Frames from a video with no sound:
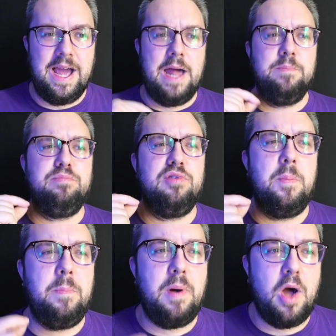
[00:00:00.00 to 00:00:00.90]
and
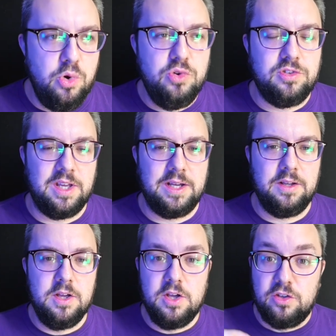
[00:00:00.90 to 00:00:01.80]
proposing
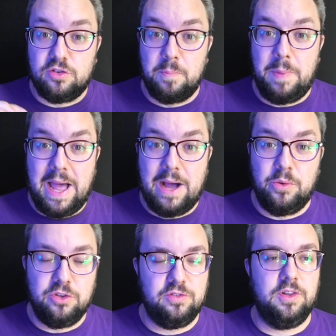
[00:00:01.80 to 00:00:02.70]
some
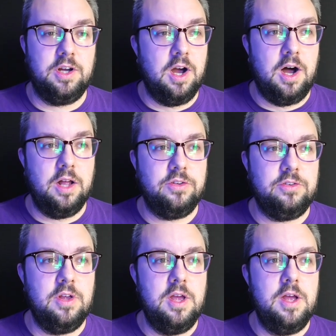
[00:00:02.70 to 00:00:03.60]
powers for the cards.